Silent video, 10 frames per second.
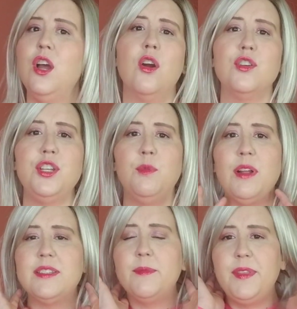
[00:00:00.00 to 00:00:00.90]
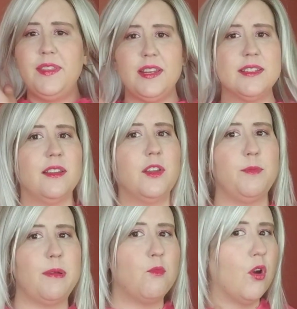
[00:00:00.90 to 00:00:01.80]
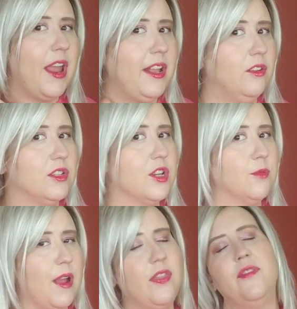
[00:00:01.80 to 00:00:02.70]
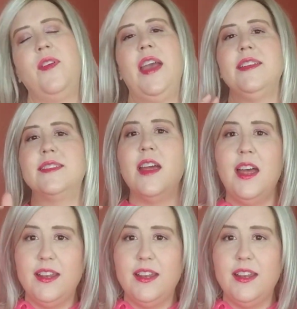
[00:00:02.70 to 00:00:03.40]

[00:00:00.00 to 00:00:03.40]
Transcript: or do you want something that is a little bit more angled around the face?